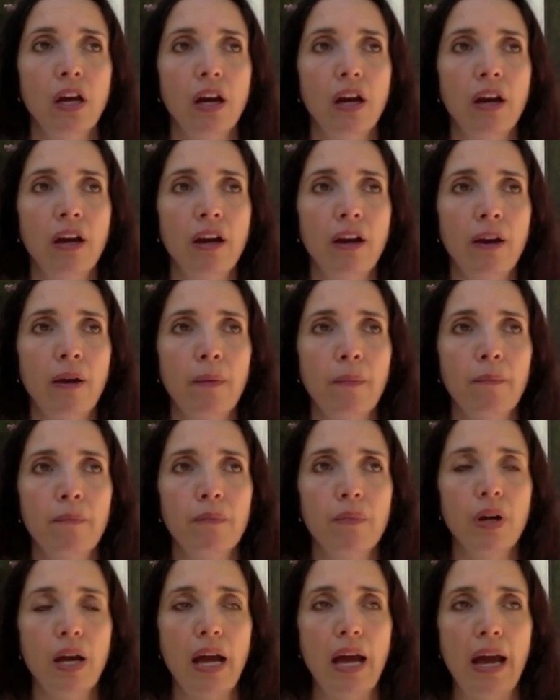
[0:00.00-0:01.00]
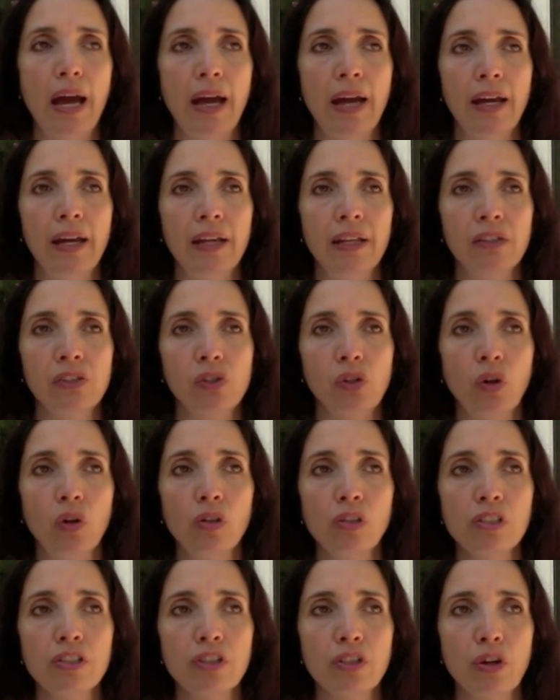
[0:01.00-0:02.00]
Um, and
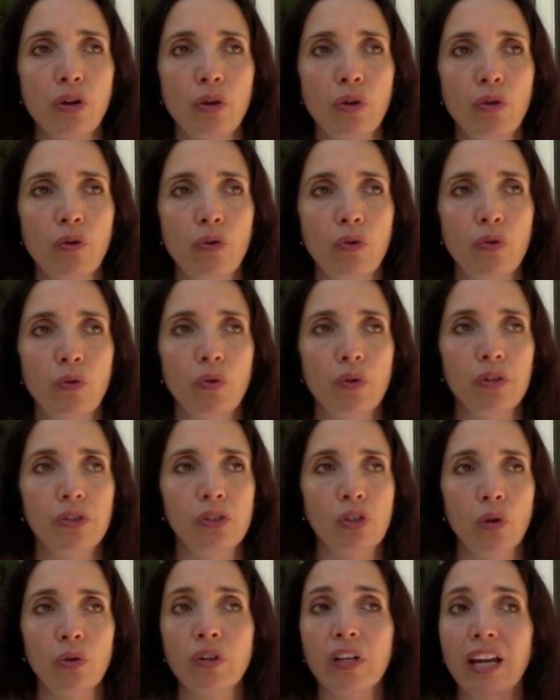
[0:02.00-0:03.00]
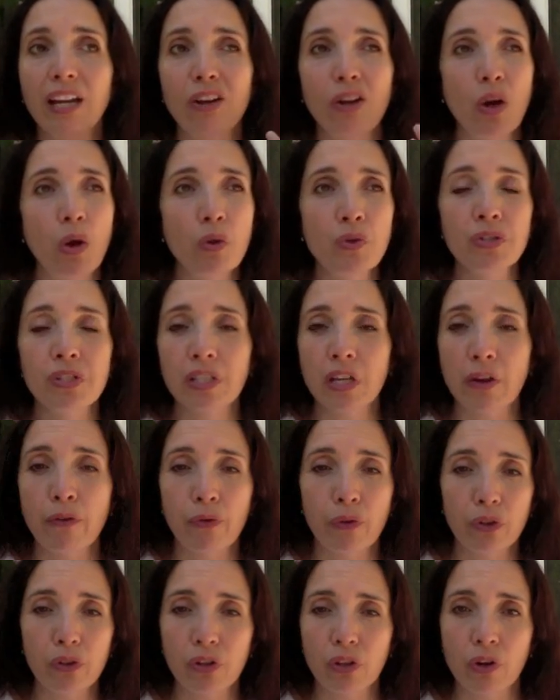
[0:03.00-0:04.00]
also, don't get loans, say,
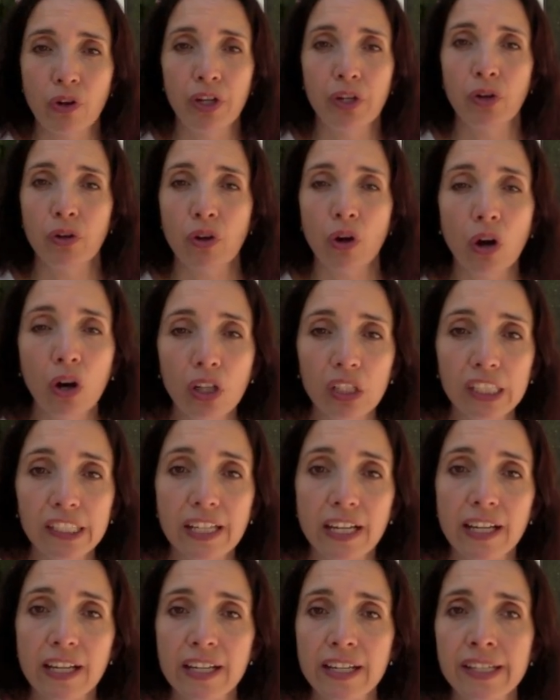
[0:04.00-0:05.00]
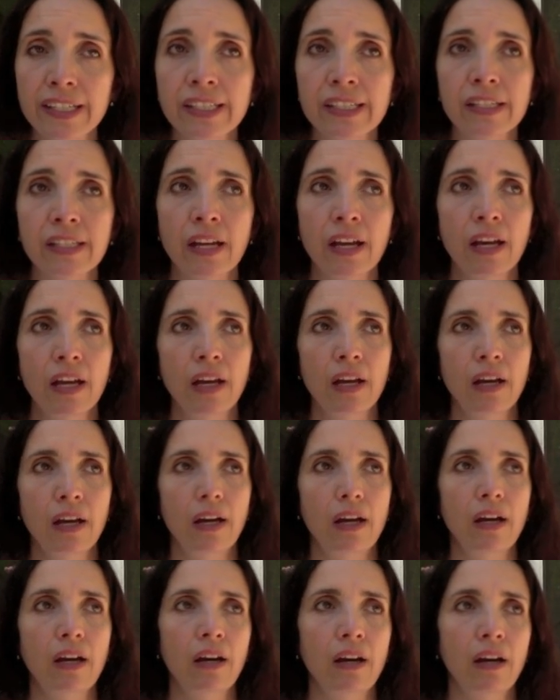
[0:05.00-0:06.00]
for going on holidays.
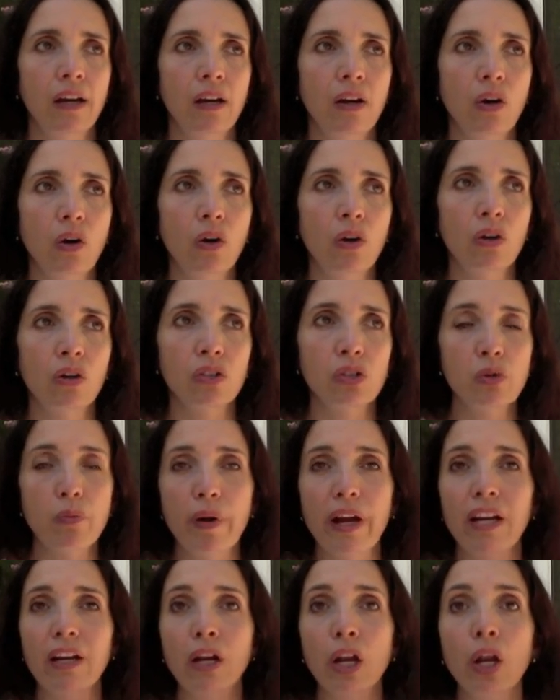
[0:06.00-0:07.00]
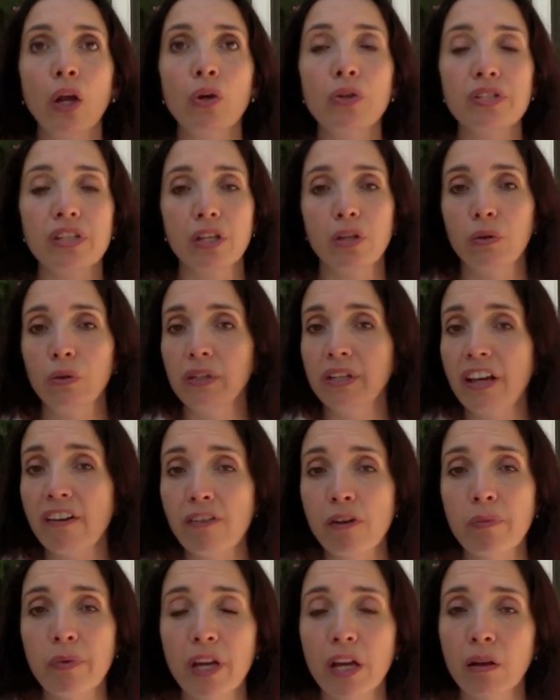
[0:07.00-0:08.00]
Uh, or to buy clothes that you will
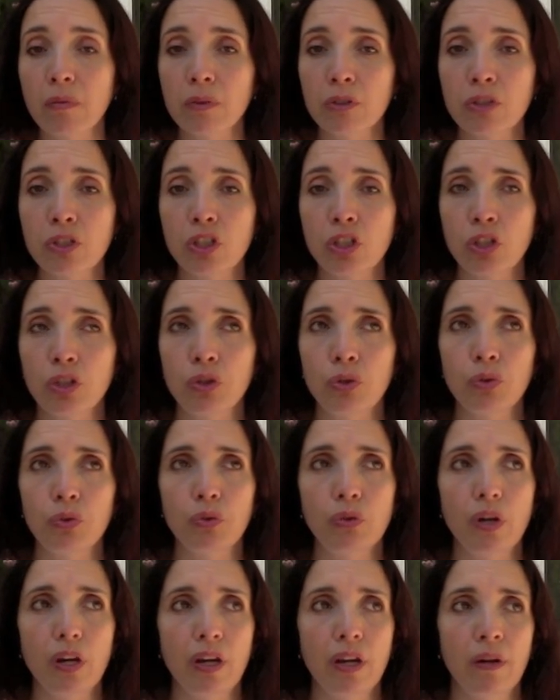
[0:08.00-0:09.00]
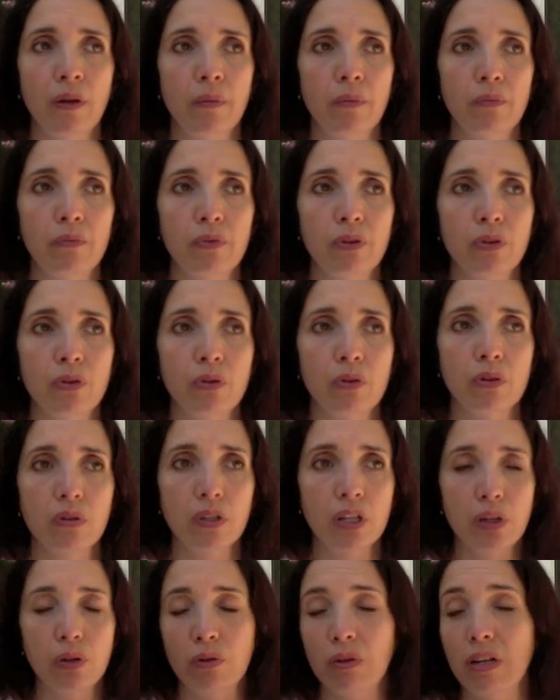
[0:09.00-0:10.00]
never be able to, um,
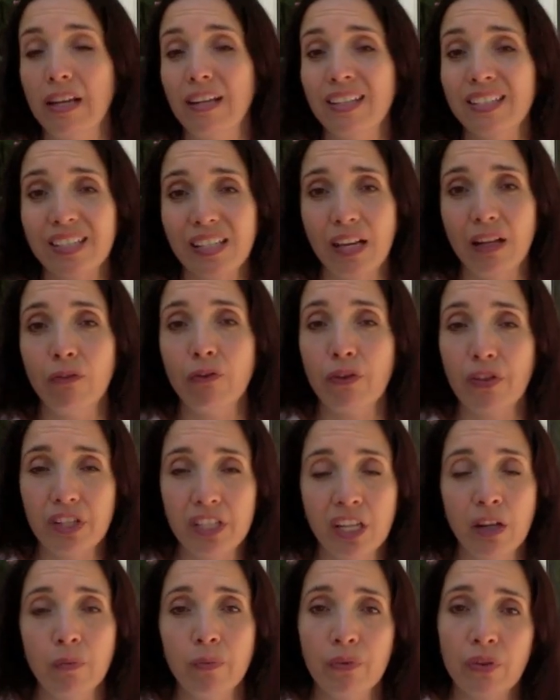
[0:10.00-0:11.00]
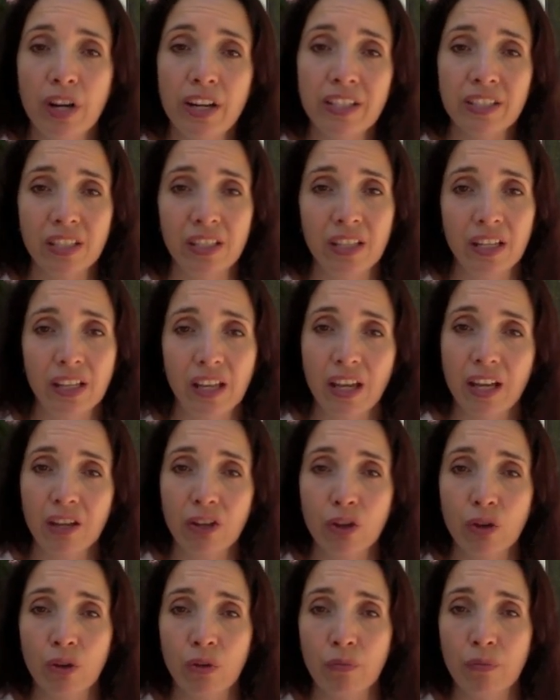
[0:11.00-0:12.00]
you know, like sell for the same price and then
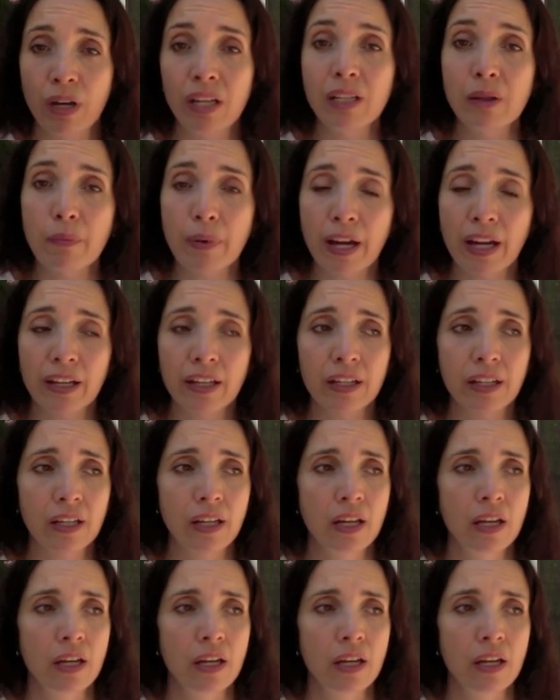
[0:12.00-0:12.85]
get your money back.